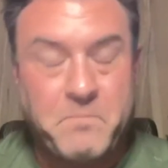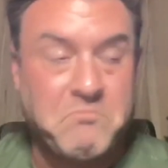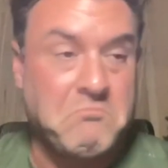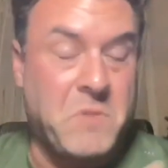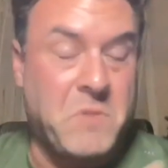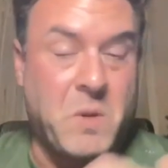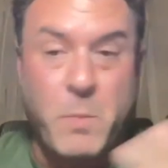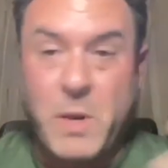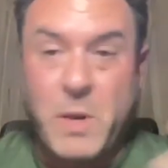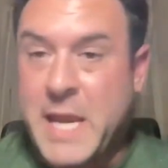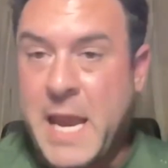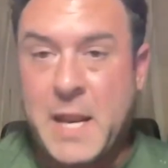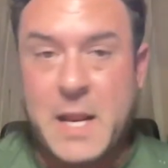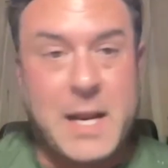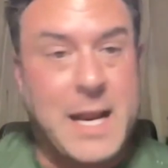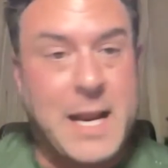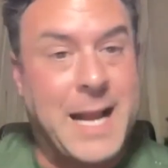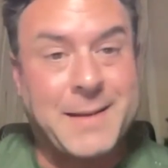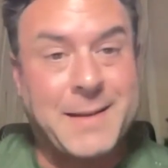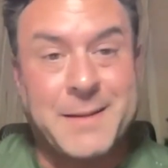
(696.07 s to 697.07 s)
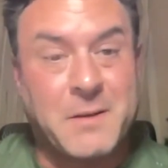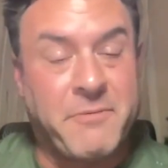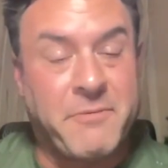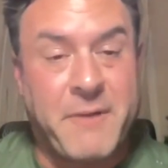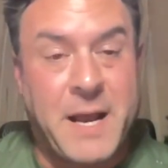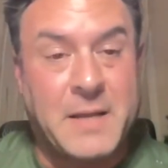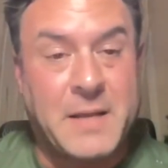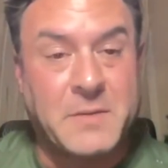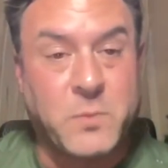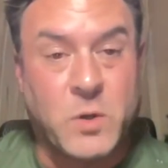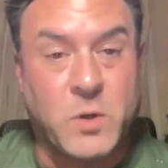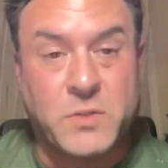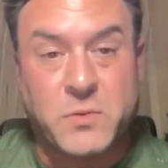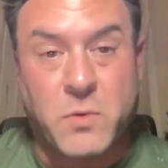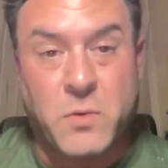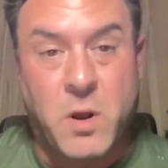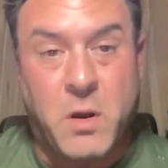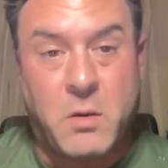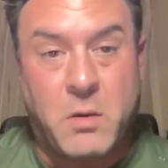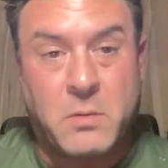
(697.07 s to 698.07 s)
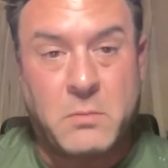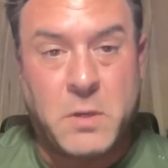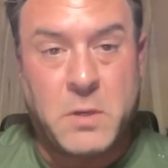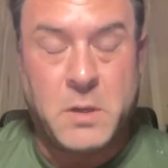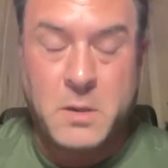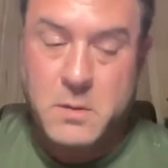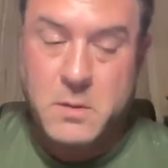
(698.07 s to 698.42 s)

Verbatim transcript: The mechanic identifies what's wrong.